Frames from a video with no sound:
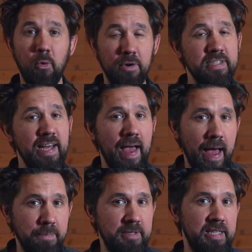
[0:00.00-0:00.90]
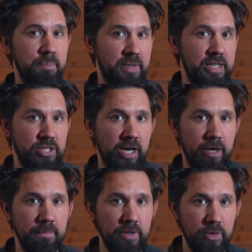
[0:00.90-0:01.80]
order to empty the pee
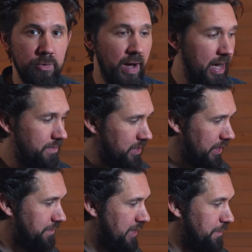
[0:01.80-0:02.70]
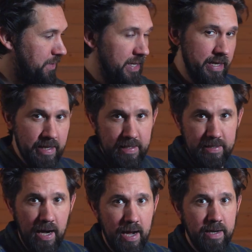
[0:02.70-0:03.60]
jug, you have to lift up the
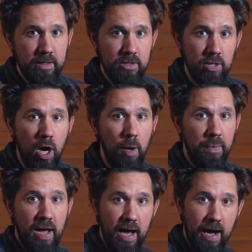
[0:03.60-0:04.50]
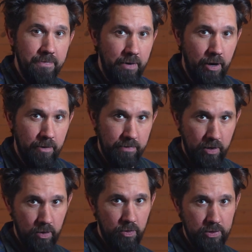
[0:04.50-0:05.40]
entire top half of the